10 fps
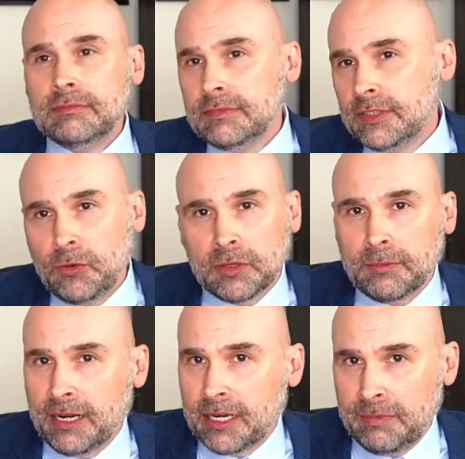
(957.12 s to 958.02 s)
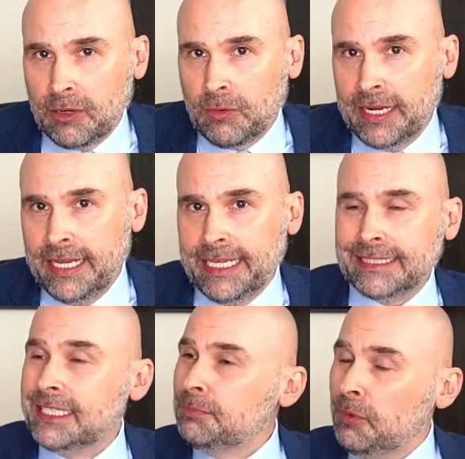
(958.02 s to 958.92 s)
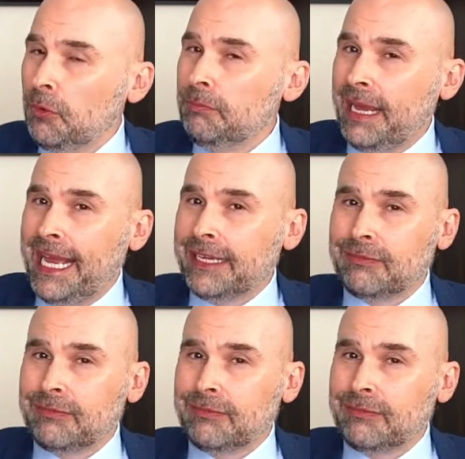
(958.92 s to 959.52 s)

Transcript: the North American Marijuana Index has pulled back